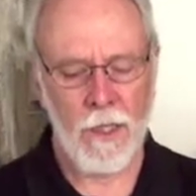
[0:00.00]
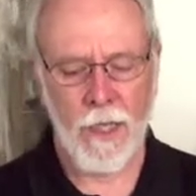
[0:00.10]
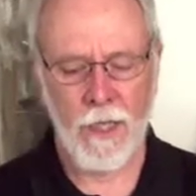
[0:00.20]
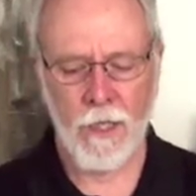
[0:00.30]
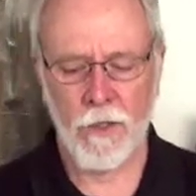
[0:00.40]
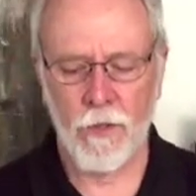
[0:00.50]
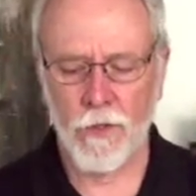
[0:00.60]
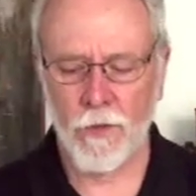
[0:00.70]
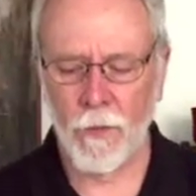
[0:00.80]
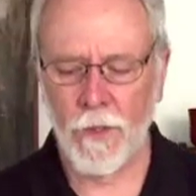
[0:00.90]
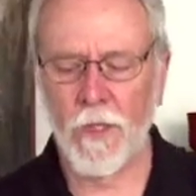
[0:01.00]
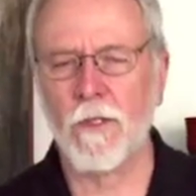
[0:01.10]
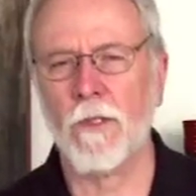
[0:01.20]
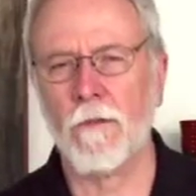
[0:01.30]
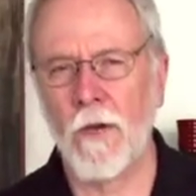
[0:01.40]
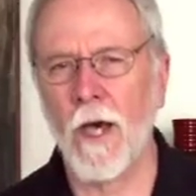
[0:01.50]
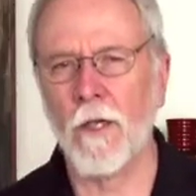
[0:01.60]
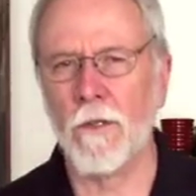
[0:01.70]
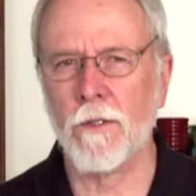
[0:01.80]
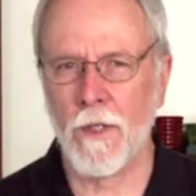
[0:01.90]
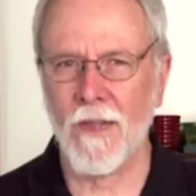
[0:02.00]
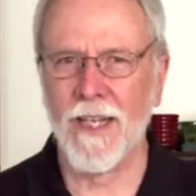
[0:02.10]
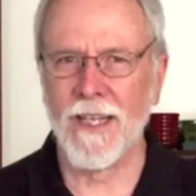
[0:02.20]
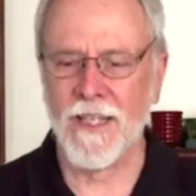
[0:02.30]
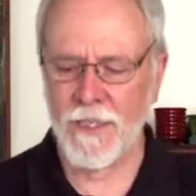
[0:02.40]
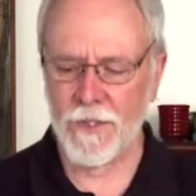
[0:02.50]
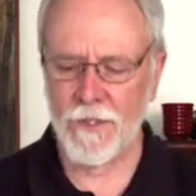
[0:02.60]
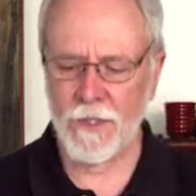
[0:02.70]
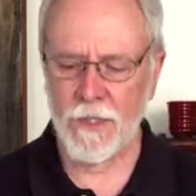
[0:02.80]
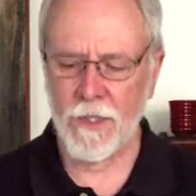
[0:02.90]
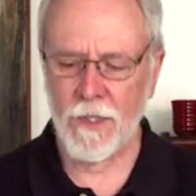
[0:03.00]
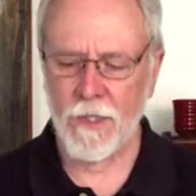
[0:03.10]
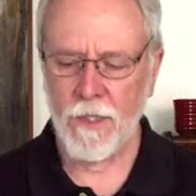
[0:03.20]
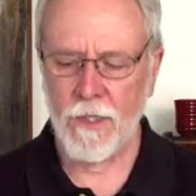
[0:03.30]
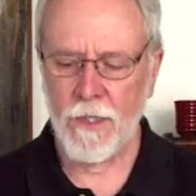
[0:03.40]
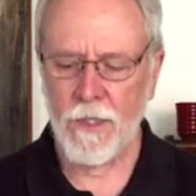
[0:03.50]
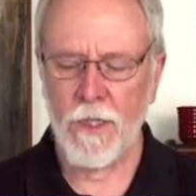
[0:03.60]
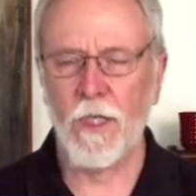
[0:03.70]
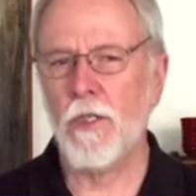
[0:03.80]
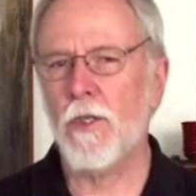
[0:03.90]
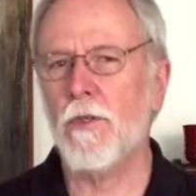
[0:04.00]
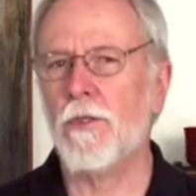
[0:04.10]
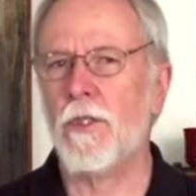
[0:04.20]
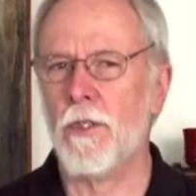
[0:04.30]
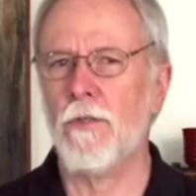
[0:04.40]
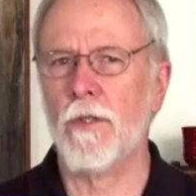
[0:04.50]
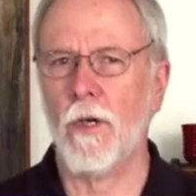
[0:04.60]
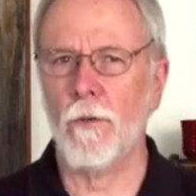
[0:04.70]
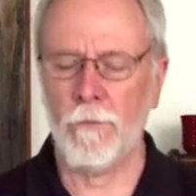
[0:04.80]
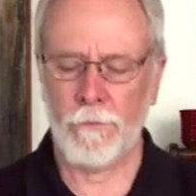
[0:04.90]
and unusual because of the values and the ideas he used to do so.